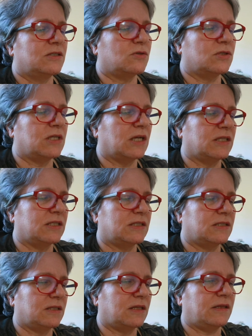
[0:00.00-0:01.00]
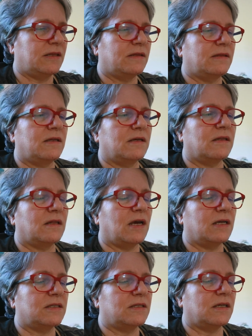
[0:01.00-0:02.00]
So it's not as, the
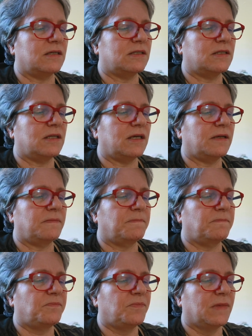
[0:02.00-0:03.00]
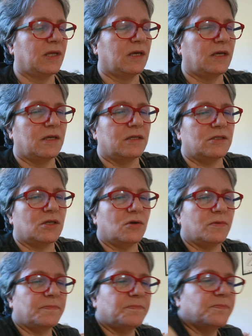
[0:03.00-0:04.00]
line's not as thin.
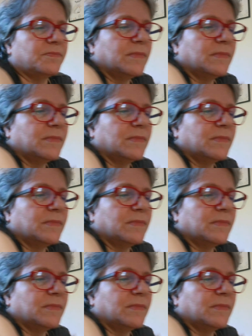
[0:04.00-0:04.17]
So